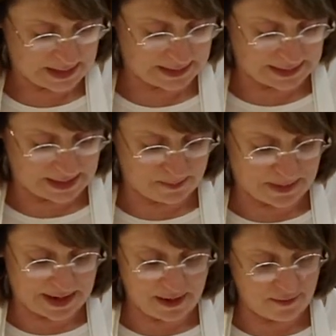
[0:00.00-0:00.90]
and let it
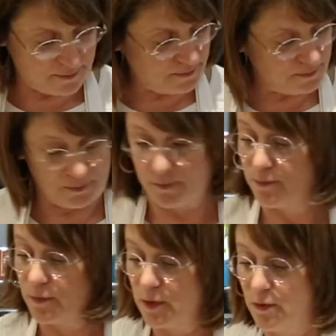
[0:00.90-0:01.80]
bake
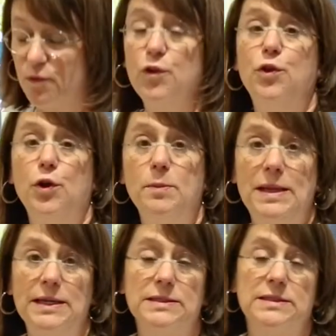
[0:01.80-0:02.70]
for 30
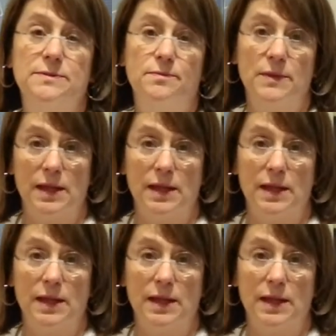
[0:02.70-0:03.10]
minutes.